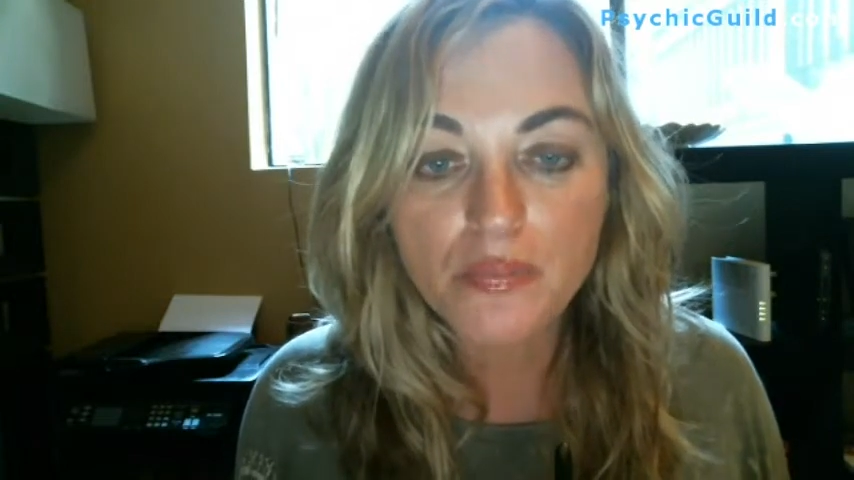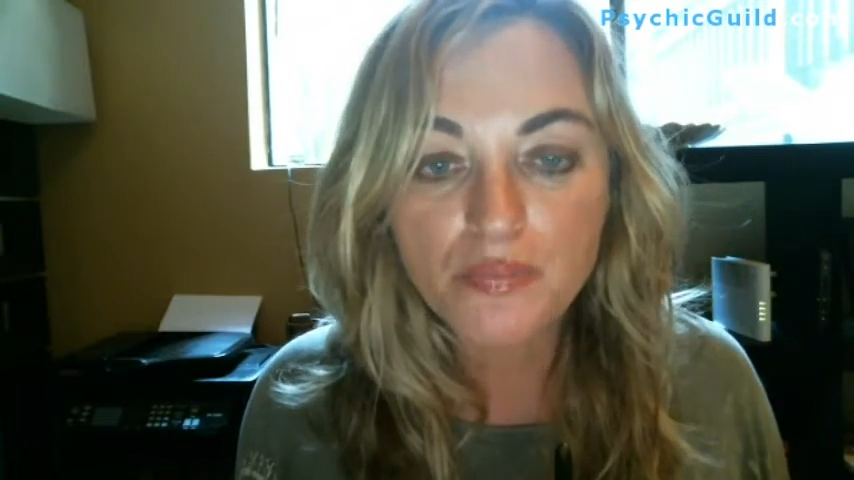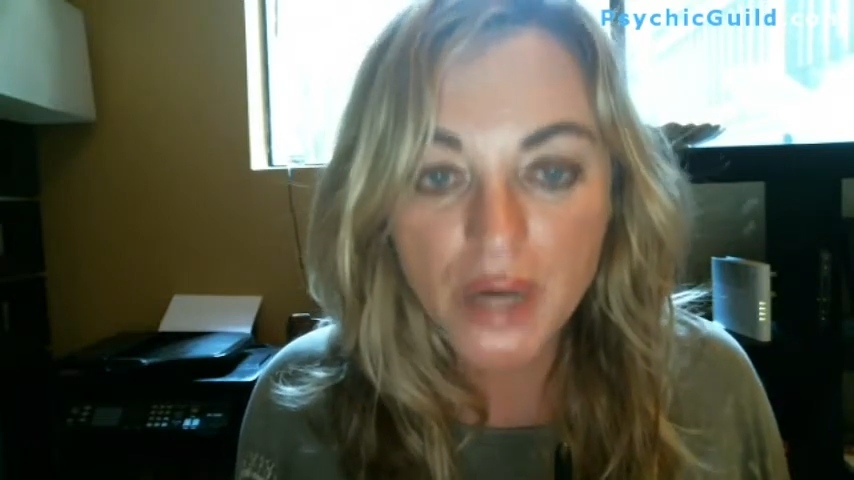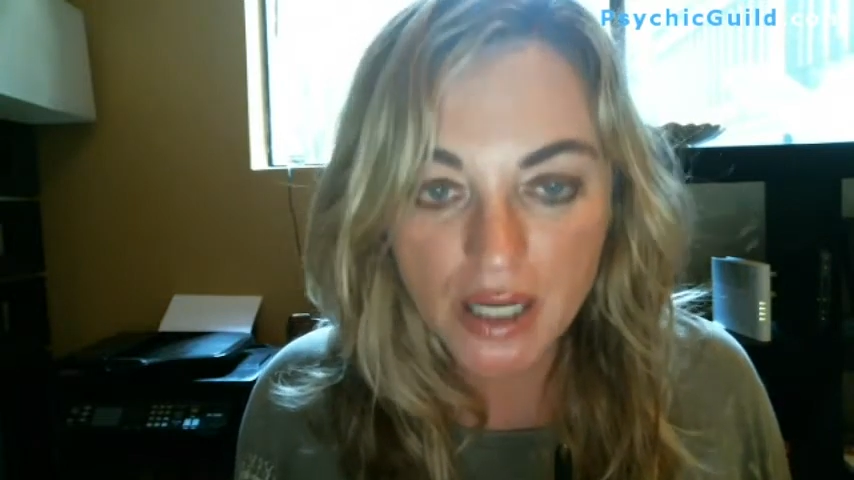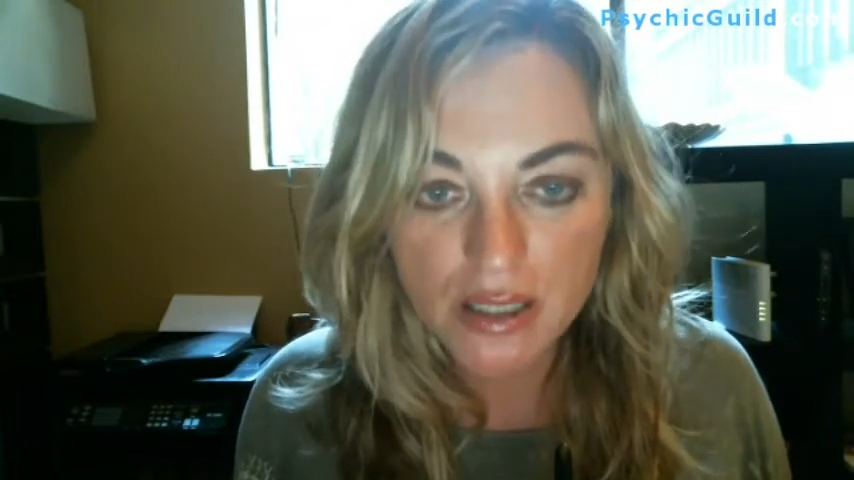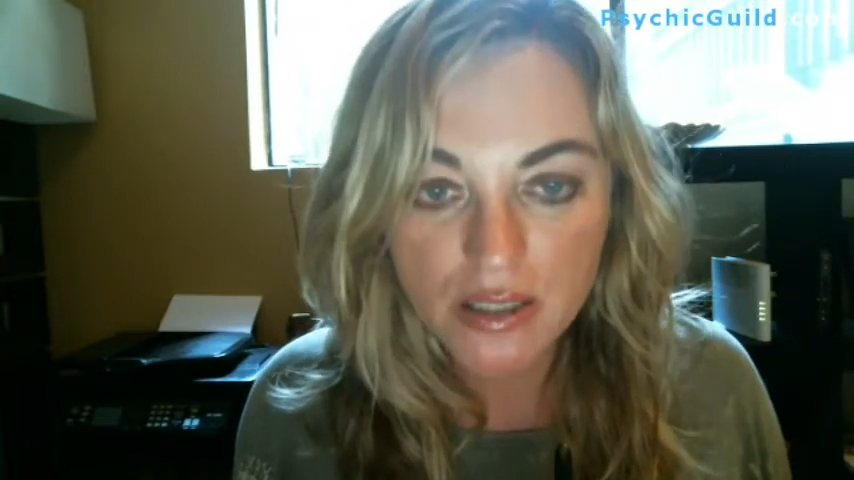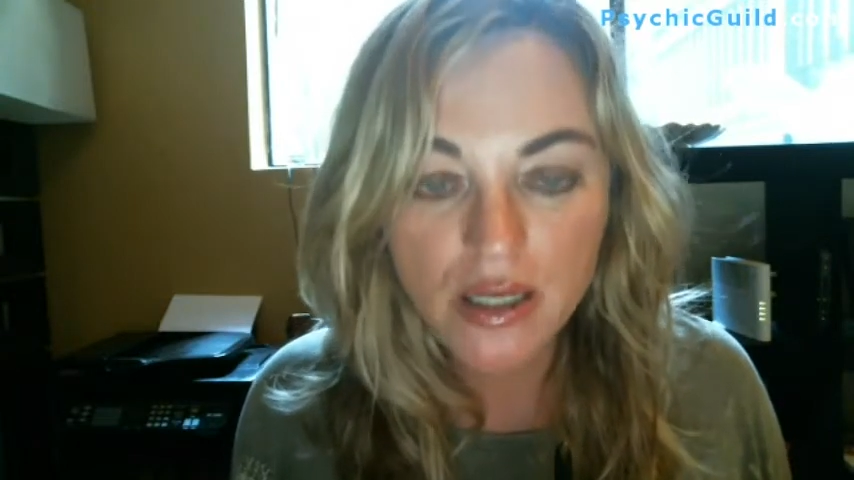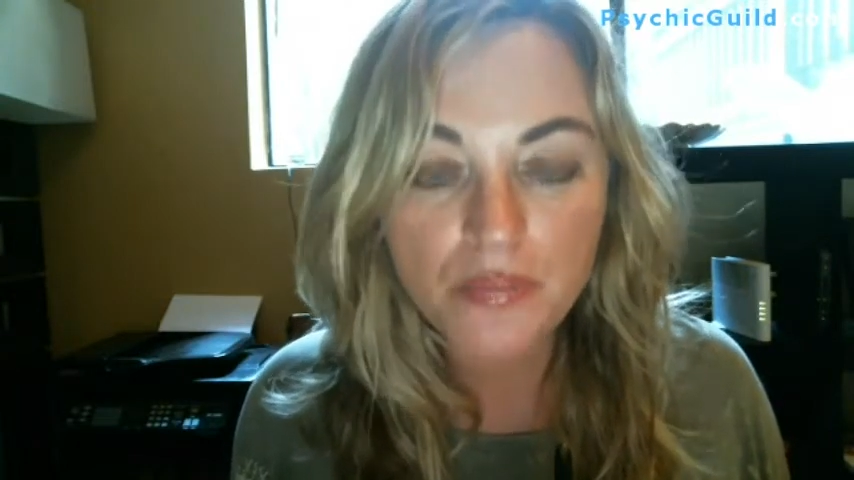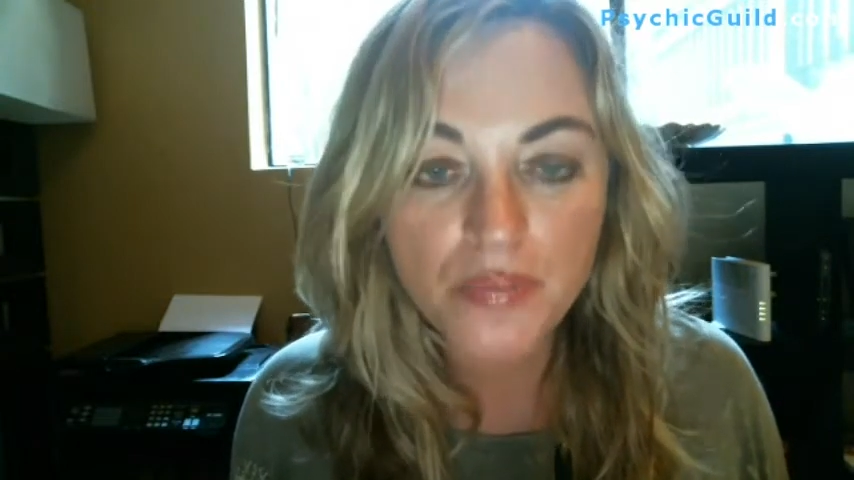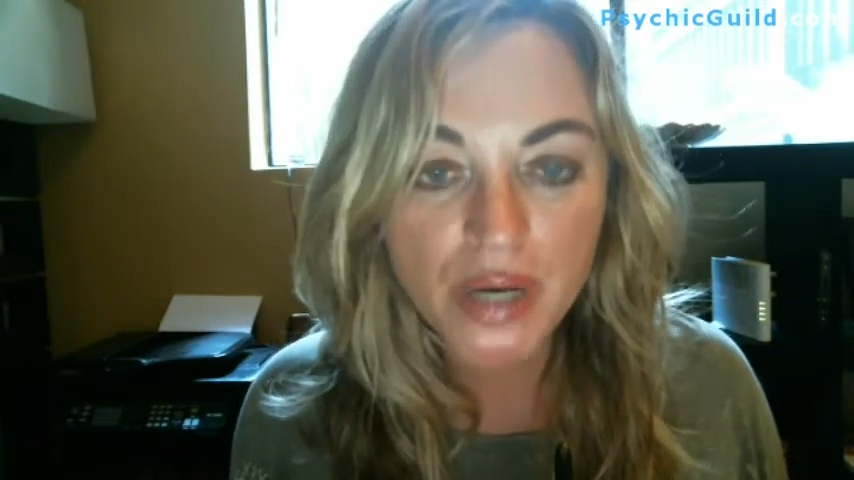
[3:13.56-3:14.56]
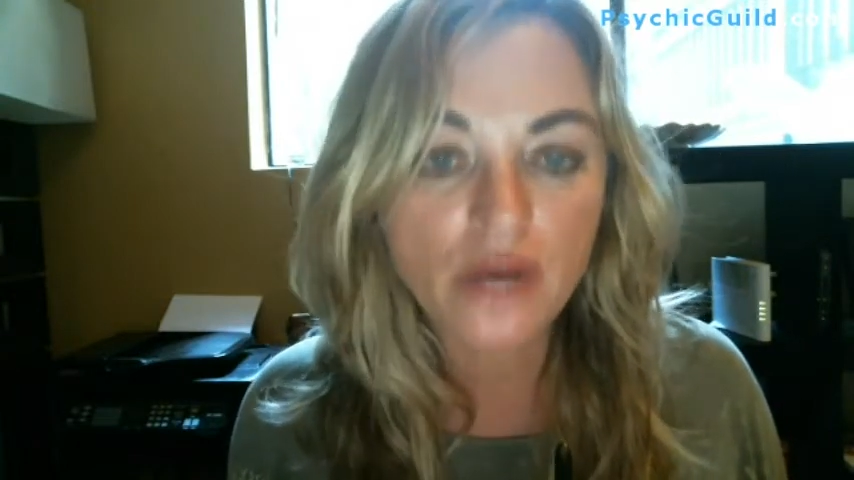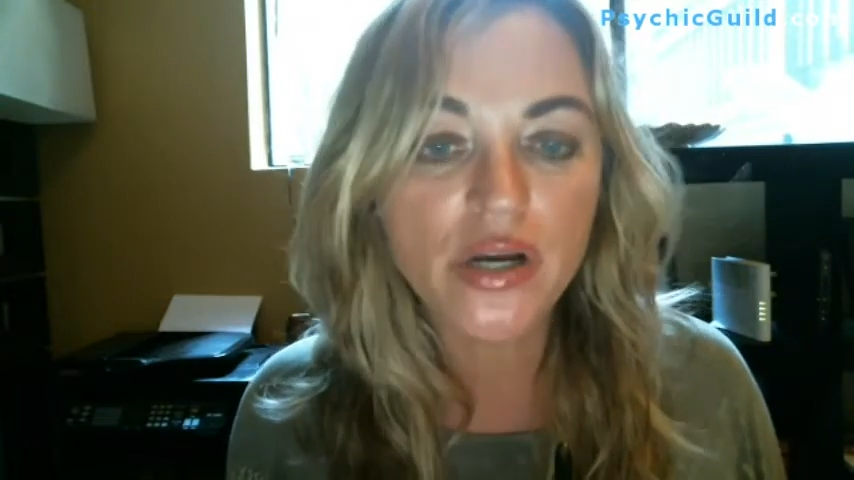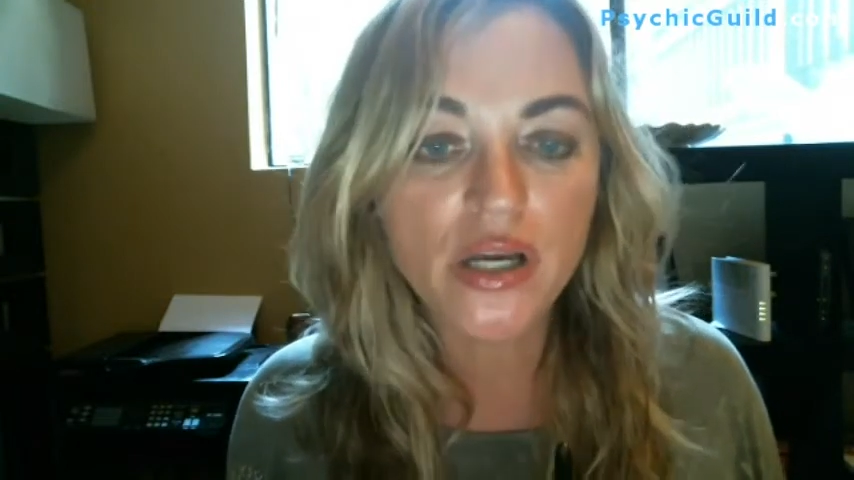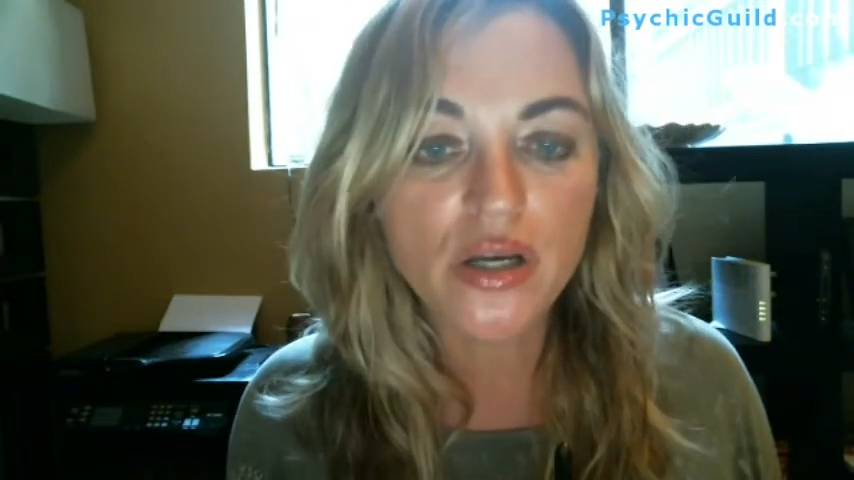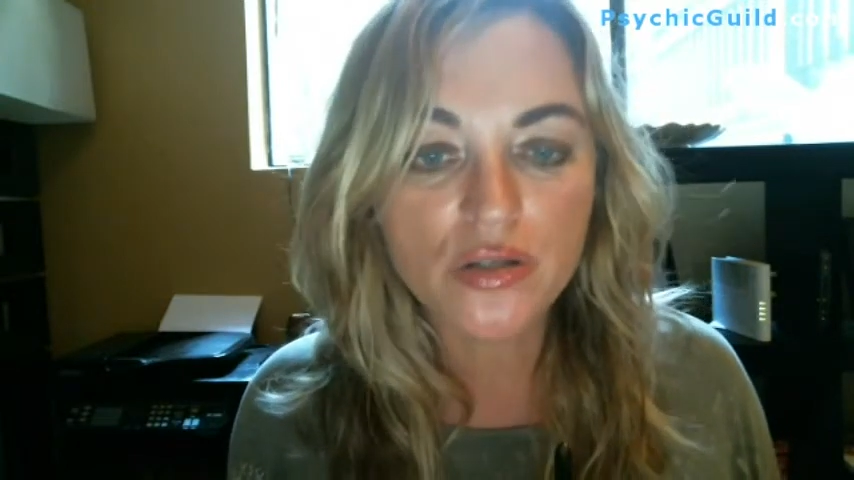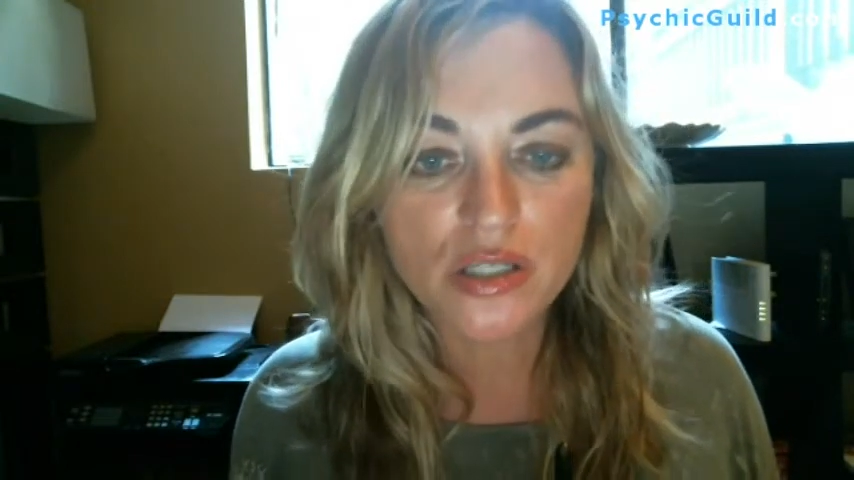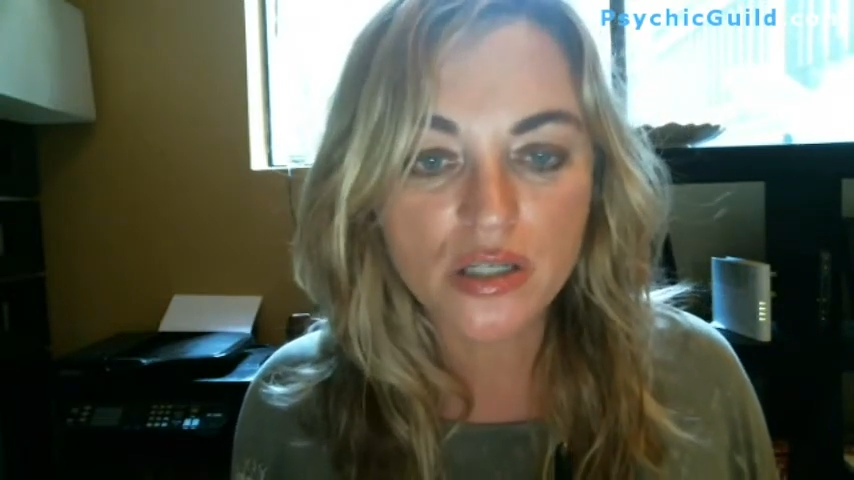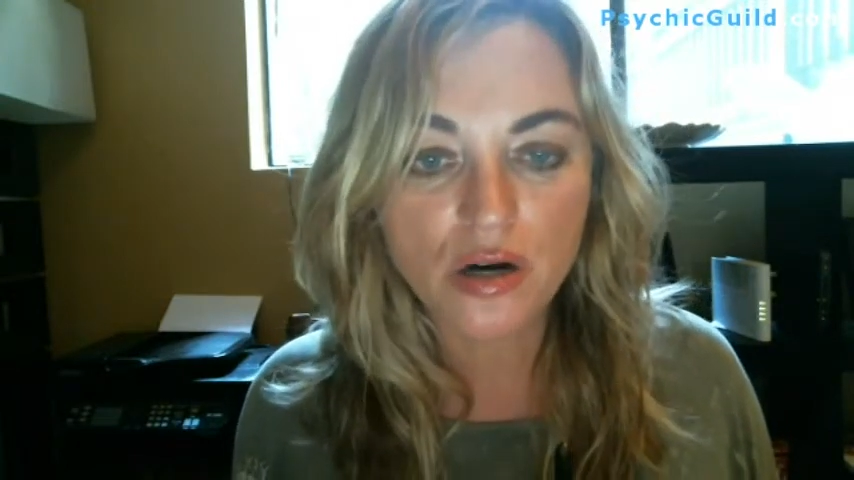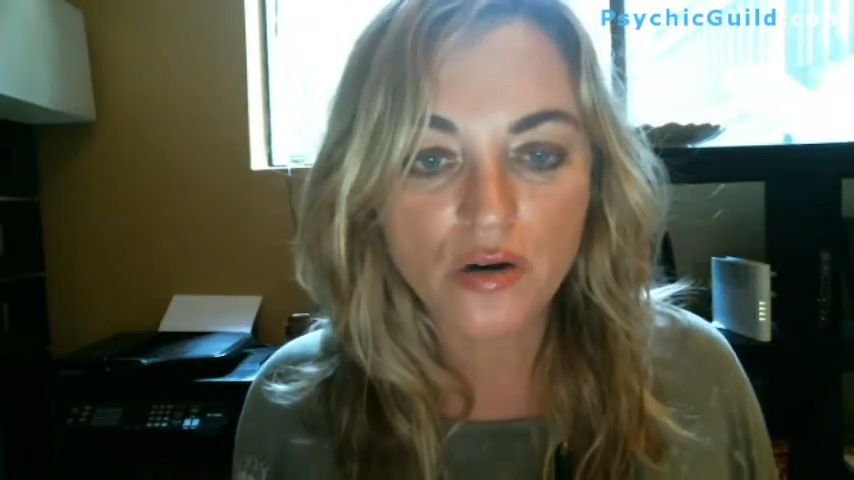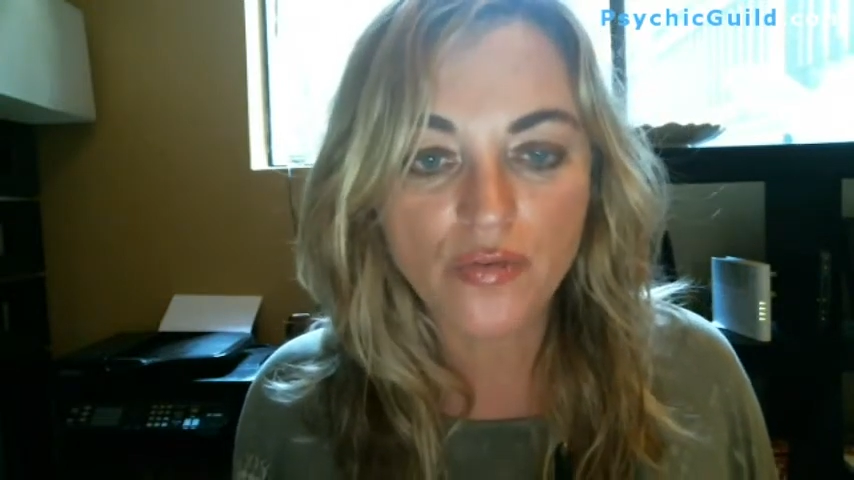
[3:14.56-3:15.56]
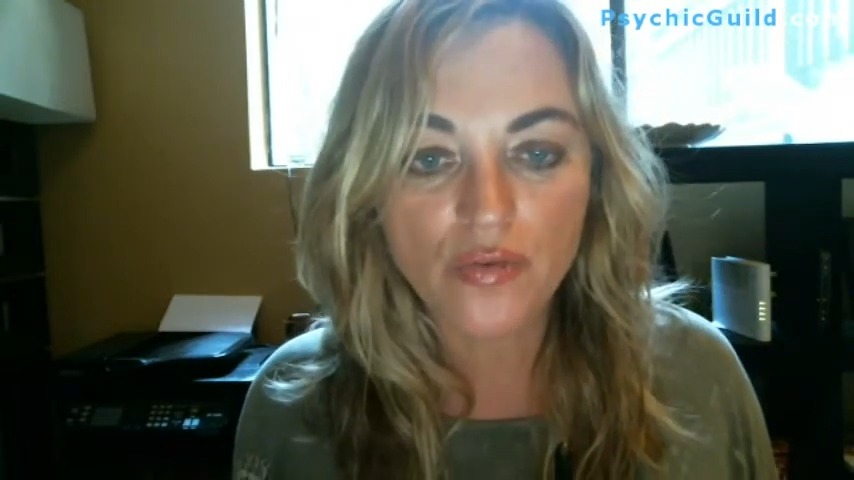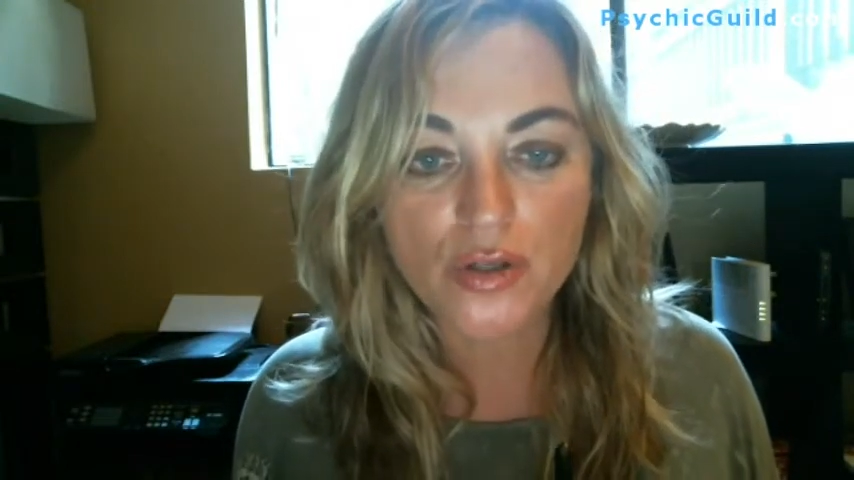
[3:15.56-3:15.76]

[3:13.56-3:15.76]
But comparing yourself